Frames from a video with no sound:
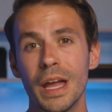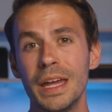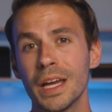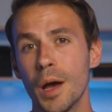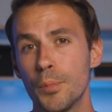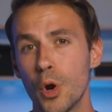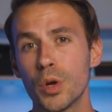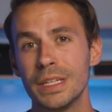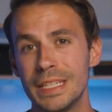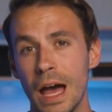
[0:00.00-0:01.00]
ending up
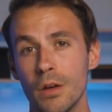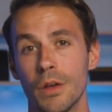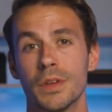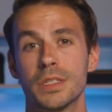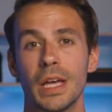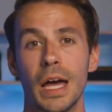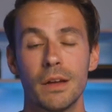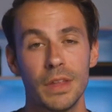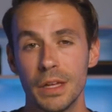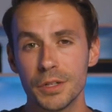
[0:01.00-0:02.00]
broken down on the side of
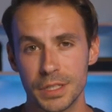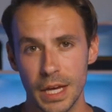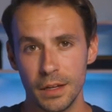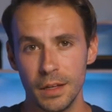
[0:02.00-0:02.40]
the interstate.